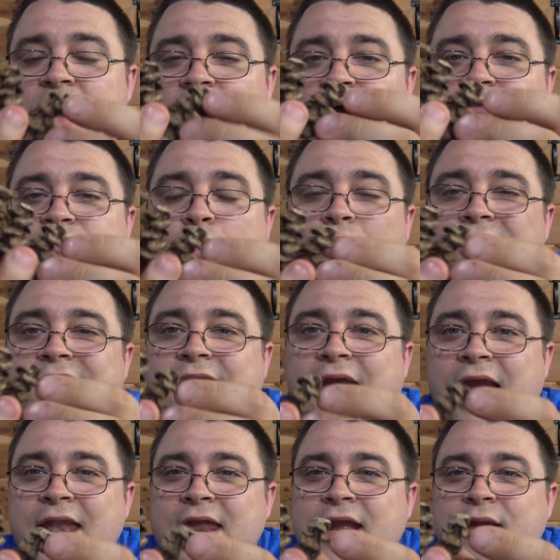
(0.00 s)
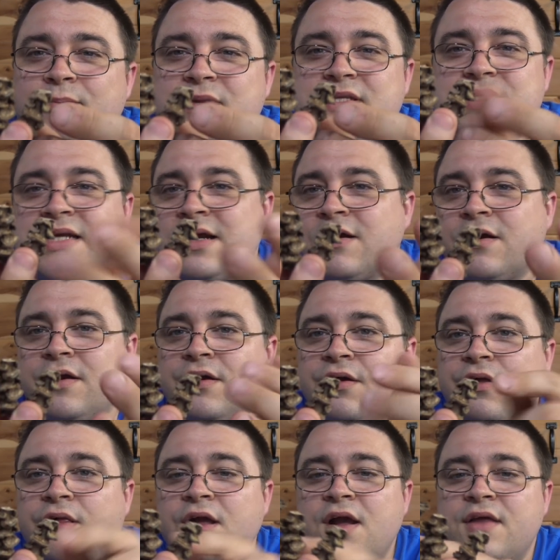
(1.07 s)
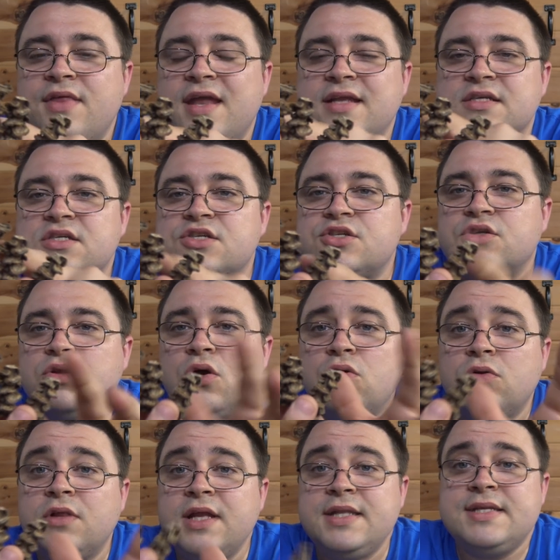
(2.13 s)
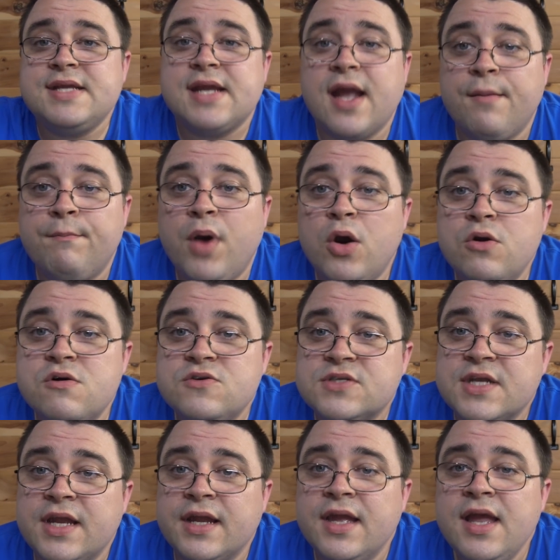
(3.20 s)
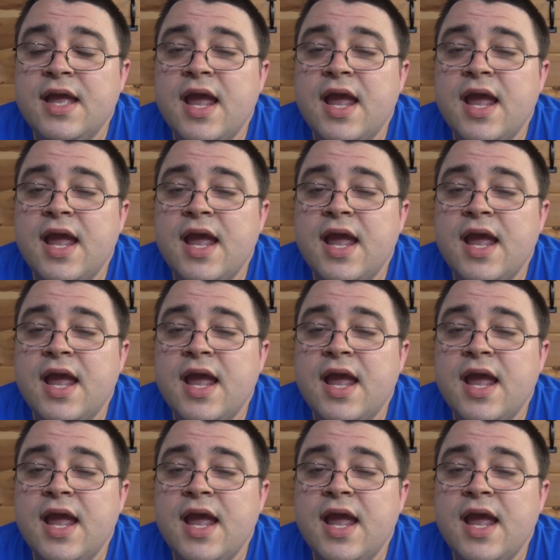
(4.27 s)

of organic material that is slowly decomposing.